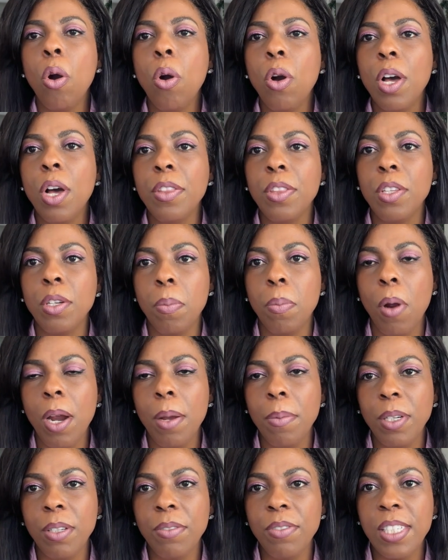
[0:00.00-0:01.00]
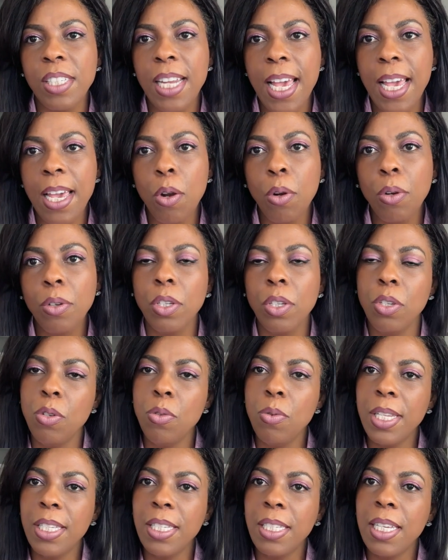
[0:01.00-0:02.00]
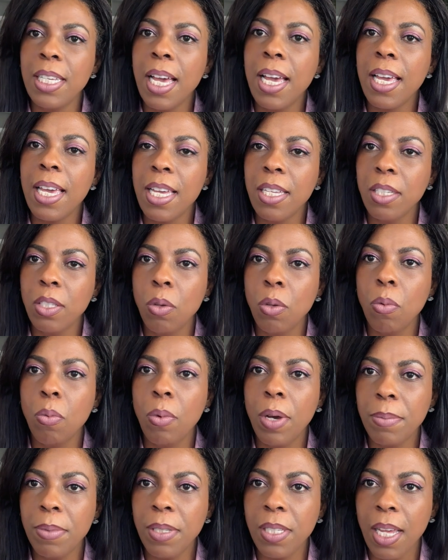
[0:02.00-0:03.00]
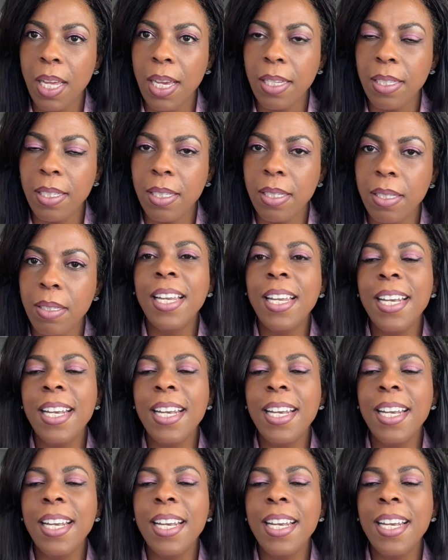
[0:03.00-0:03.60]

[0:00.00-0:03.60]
on the Department of State or the USCIS websites.